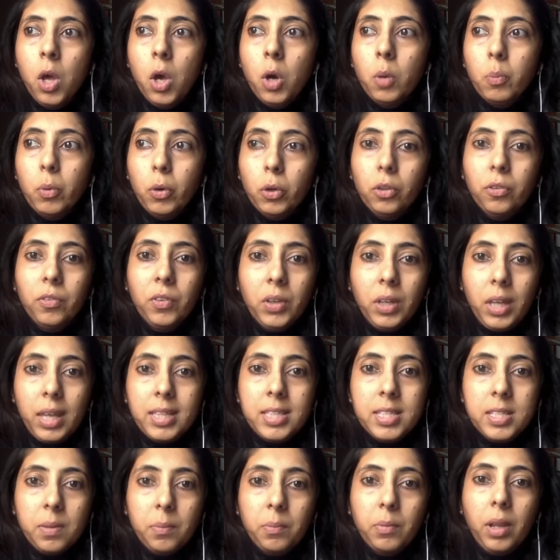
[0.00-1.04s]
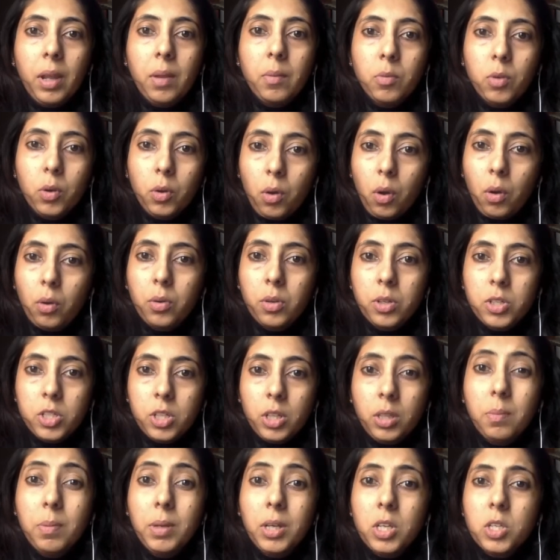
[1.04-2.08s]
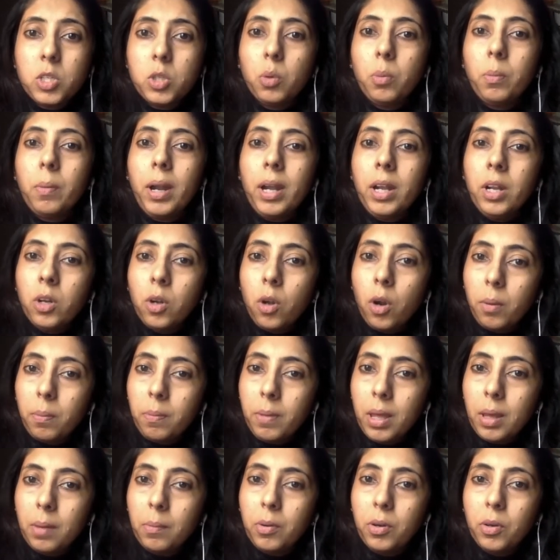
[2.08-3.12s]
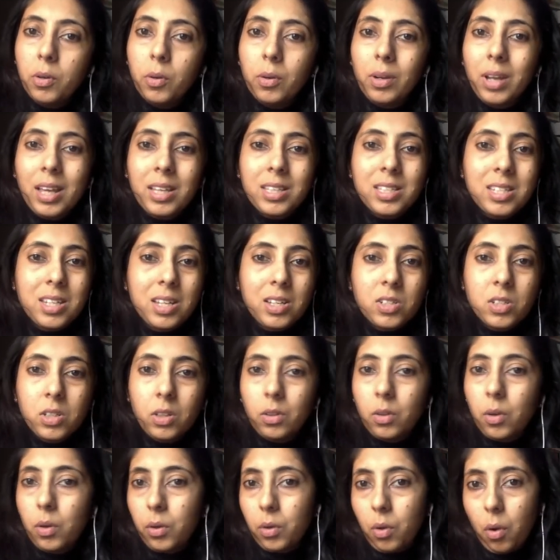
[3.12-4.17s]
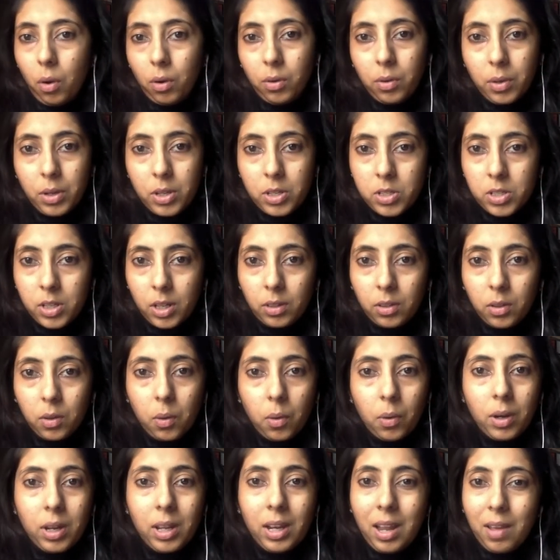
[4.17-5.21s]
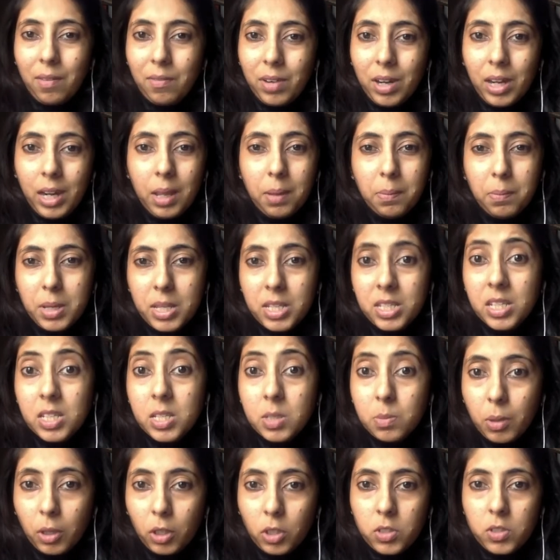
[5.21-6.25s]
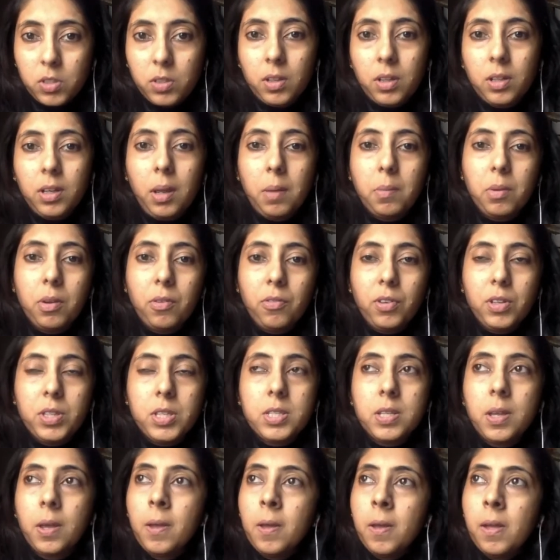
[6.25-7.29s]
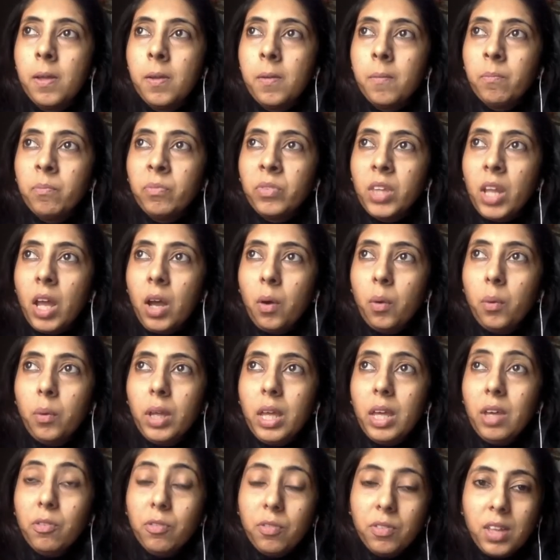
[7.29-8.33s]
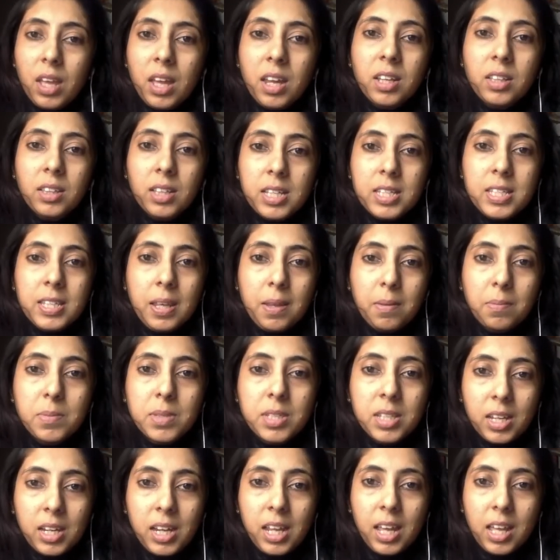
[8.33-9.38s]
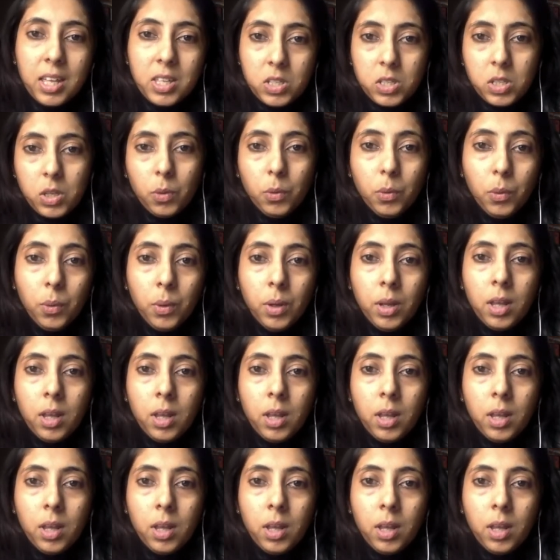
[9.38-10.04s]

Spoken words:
both of you get some time to talk to each other, because you might not be able to text each other or talk to each other on an everyday basis because of the time difference. Now, if they're in the same city as you,